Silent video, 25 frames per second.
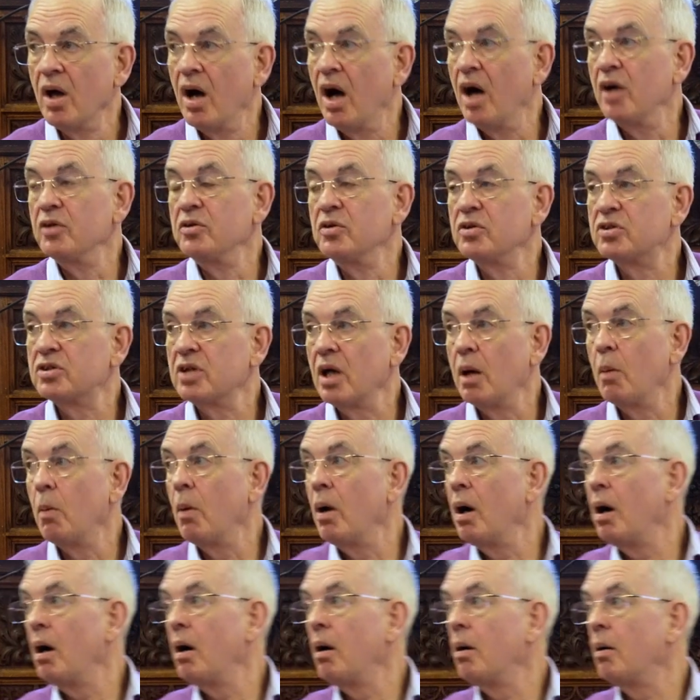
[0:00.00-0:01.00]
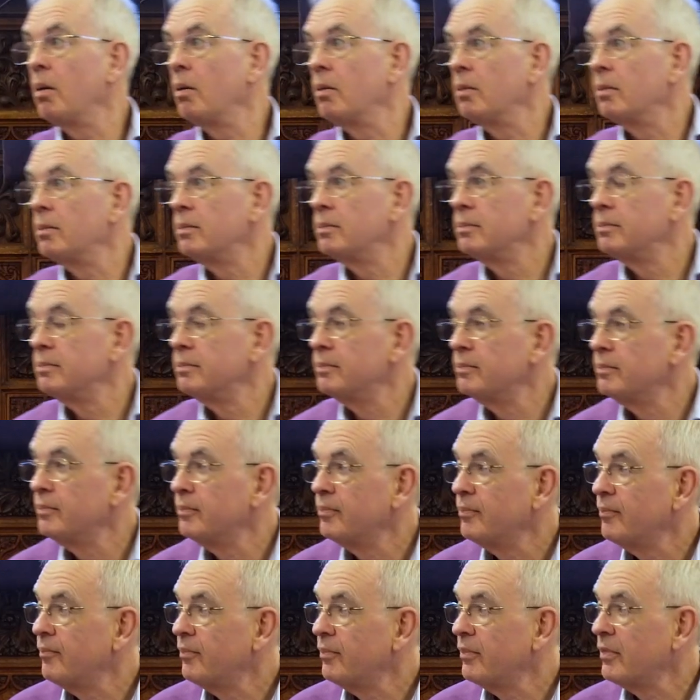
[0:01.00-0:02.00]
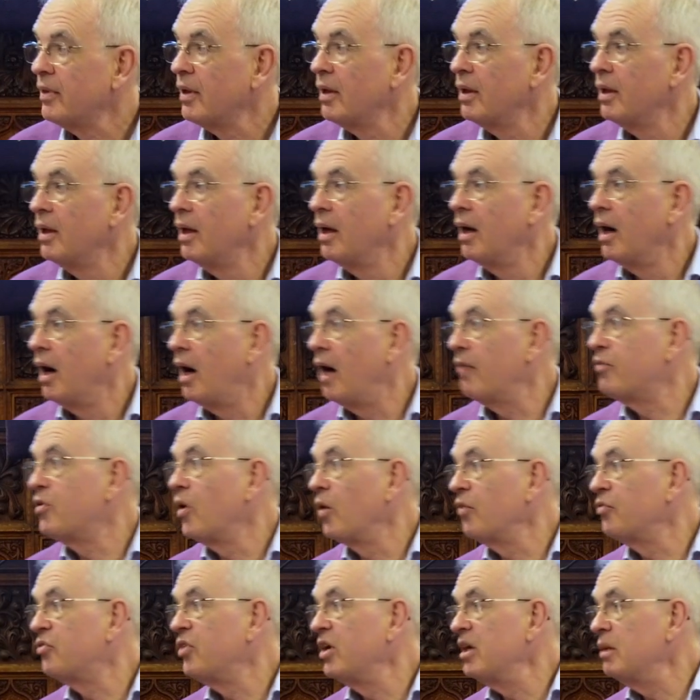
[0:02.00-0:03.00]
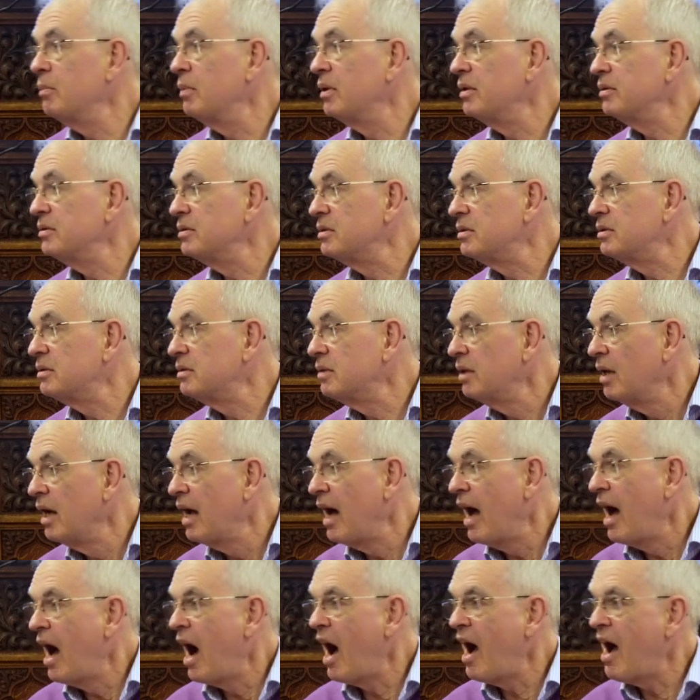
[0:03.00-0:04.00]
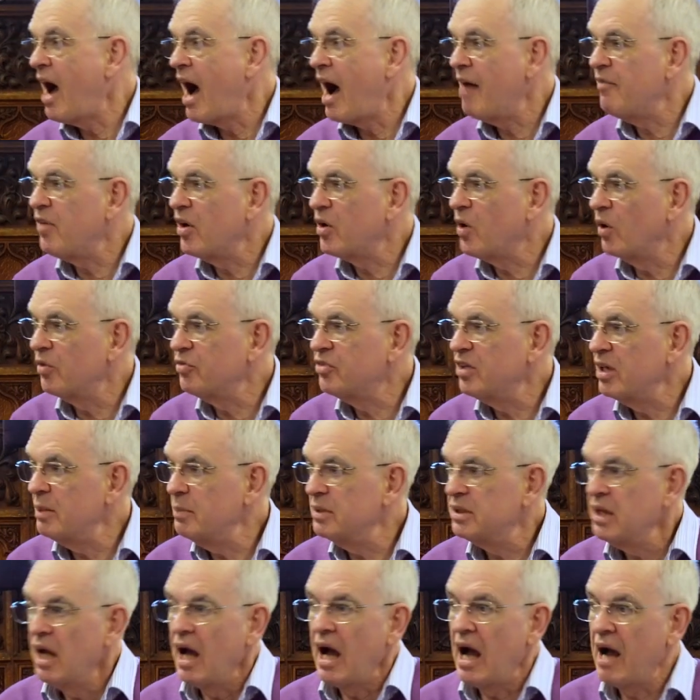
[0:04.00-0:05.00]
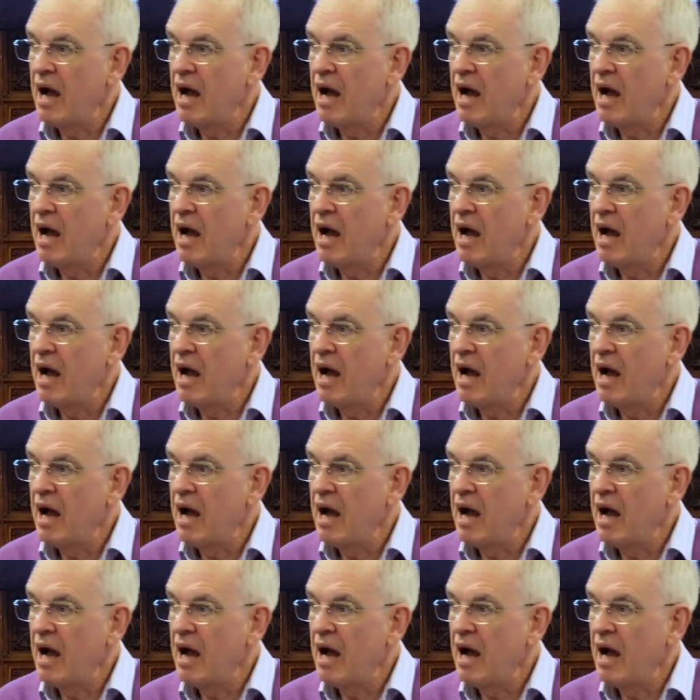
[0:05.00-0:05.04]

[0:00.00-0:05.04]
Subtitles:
and you say, well, I've got demons. Have I got demons?